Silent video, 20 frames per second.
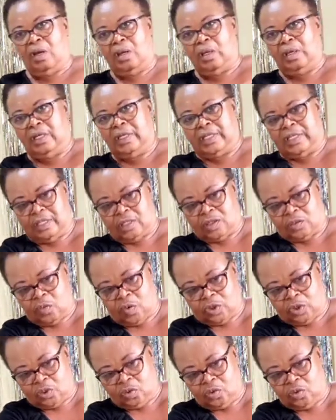This is
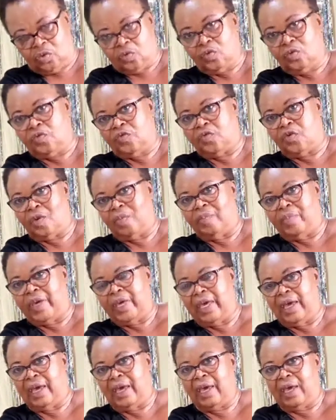what you do. From
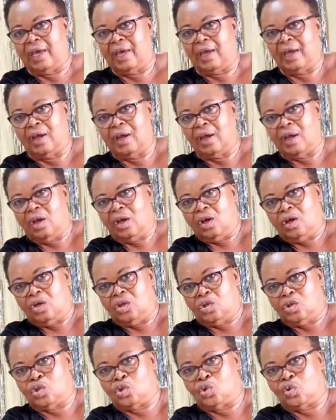here
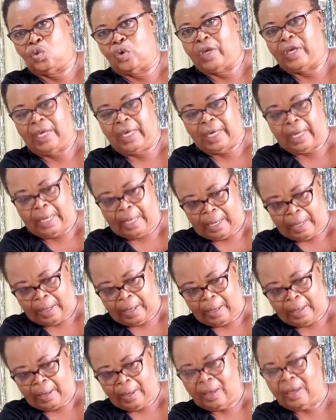to here
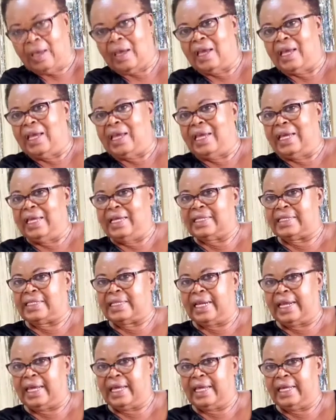is 3
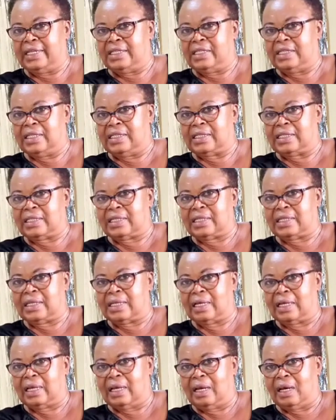inches.
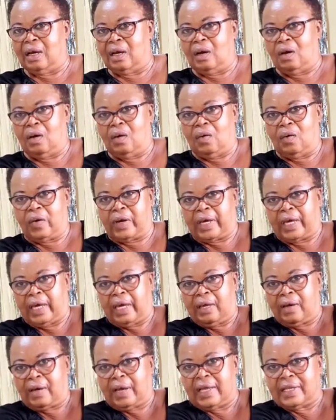Okay,
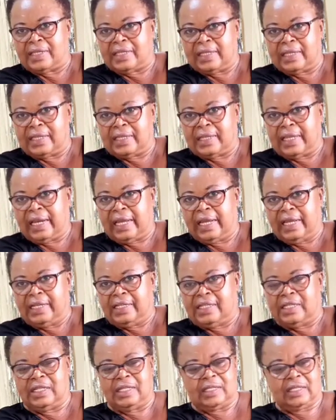you can see 3
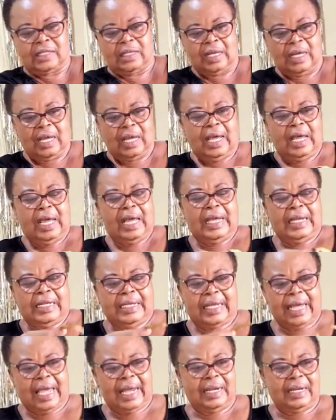inches.
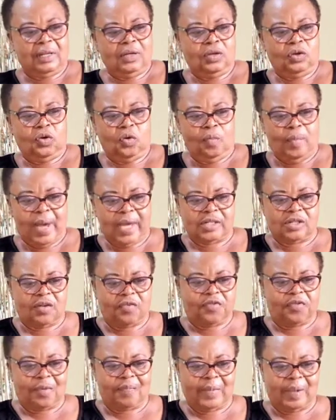Then you measure
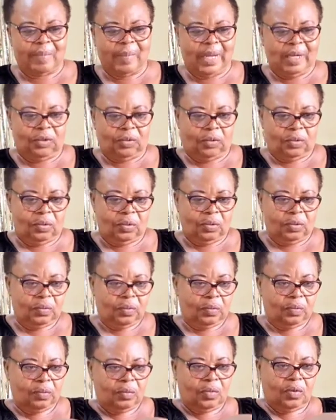from the middle,
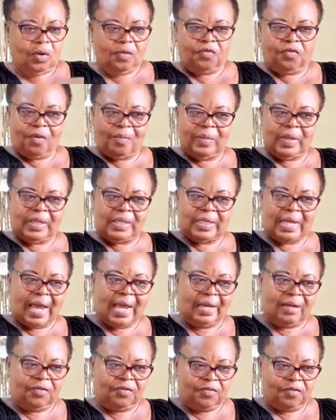not from the
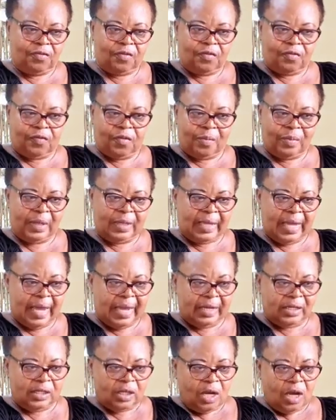side, from the
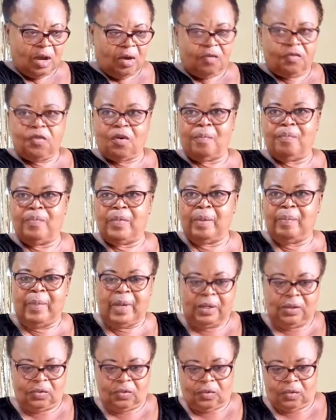edge, from the
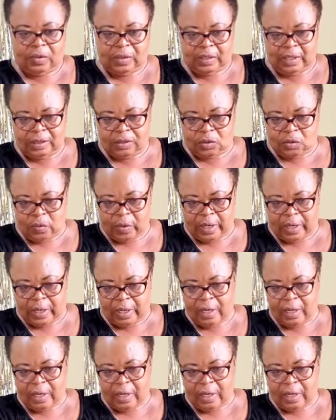middle, this way.